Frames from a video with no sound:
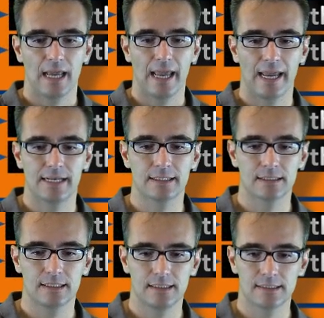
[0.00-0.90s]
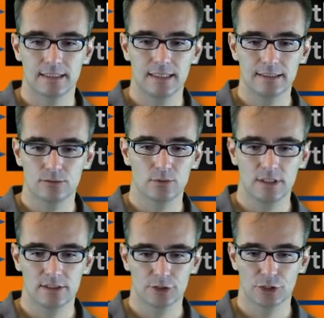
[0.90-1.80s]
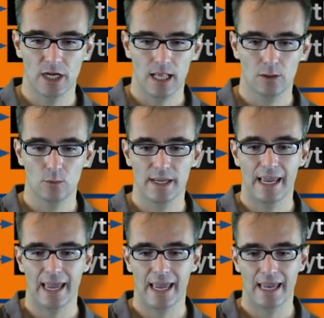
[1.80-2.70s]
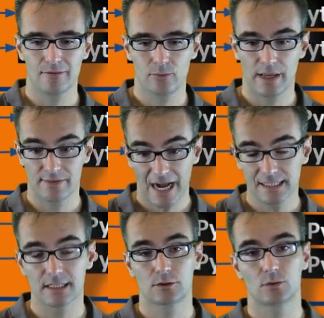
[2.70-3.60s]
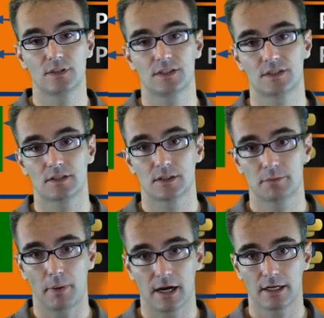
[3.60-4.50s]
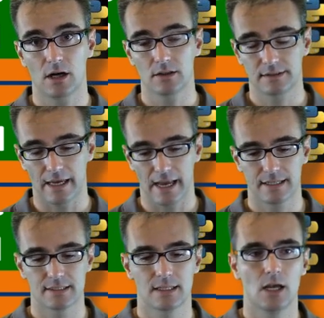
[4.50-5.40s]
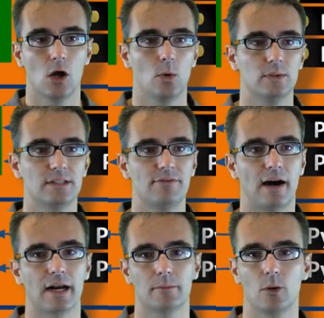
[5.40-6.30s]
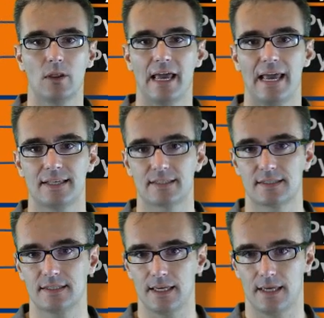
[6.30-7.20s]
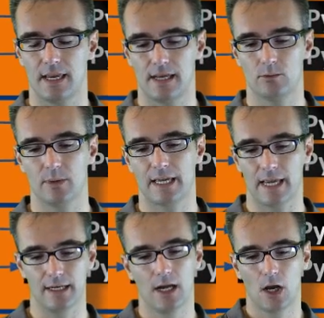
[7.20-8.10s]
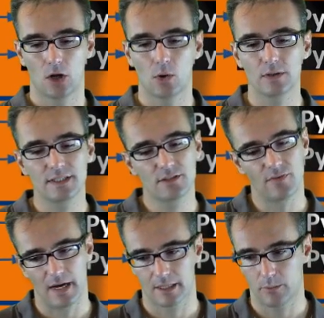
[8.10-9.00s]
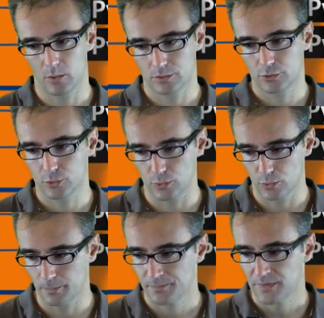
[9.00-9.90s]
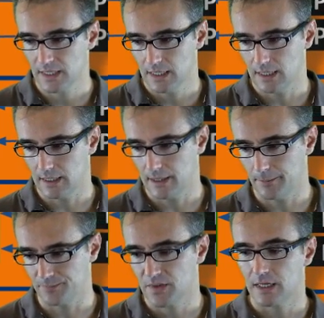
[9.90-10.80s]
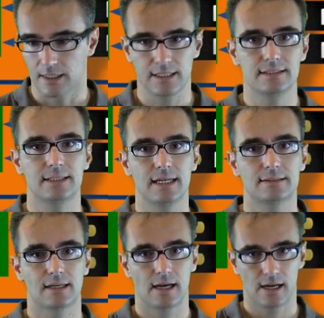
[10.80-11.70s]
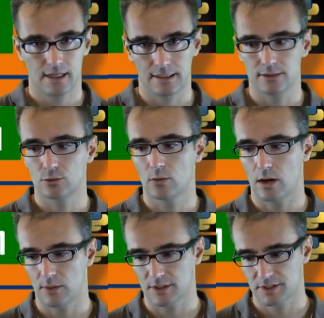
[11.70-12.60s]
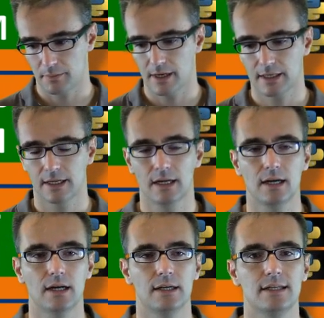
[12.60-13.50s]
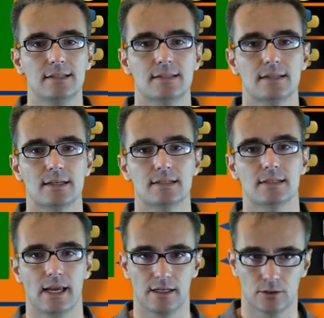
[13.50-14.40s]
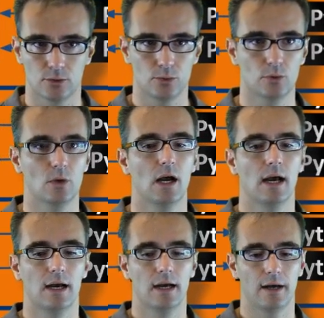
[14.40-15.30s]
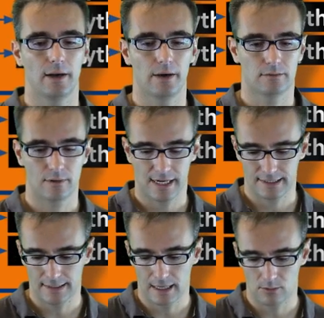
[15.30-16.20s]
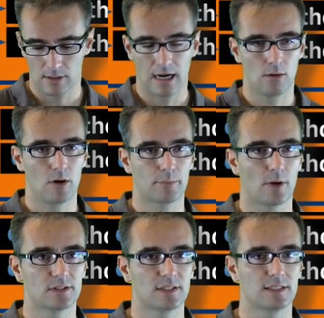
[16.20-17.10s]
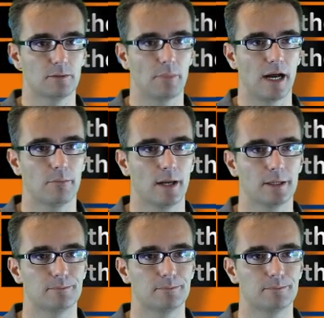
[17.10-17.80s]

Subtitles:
And in the shell we have access to this Spark context with the variable SC, and we can call this variable to read data into our Spark instance and to write down our processing pipeline.